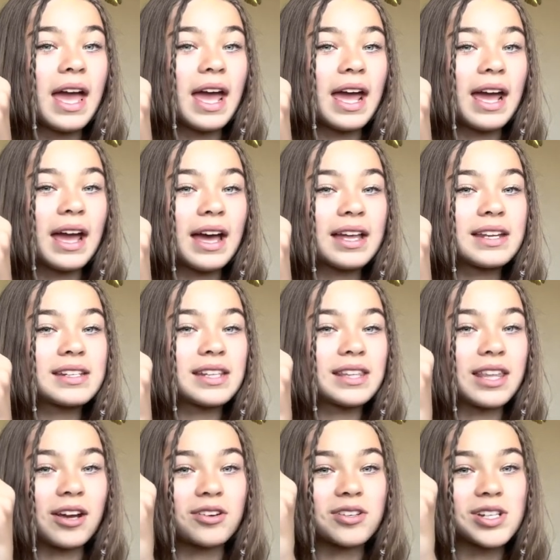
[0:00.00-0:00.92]
And
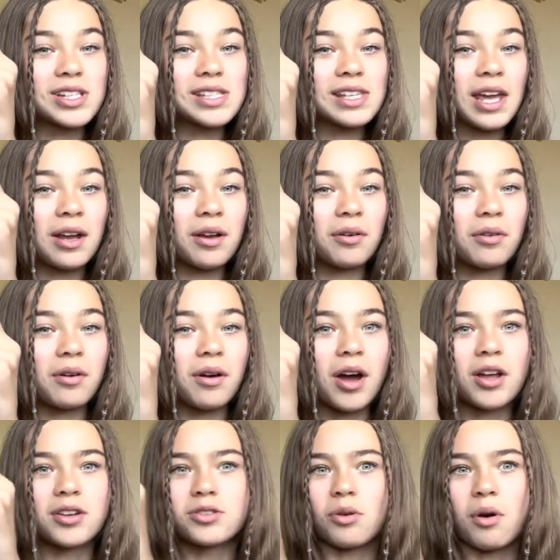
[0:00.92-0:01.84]
they're just, like,
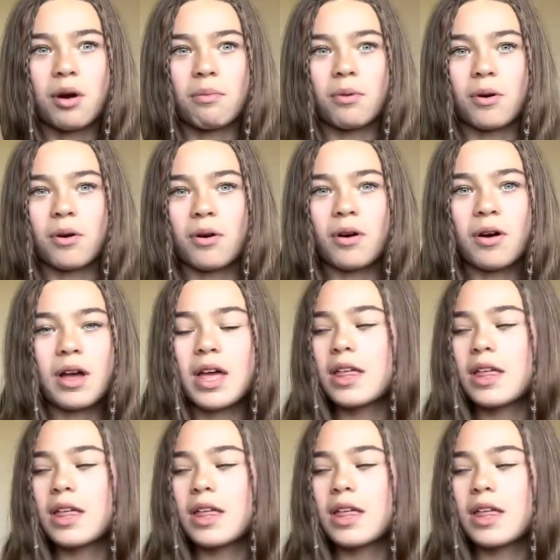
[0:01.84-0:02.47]
adorable.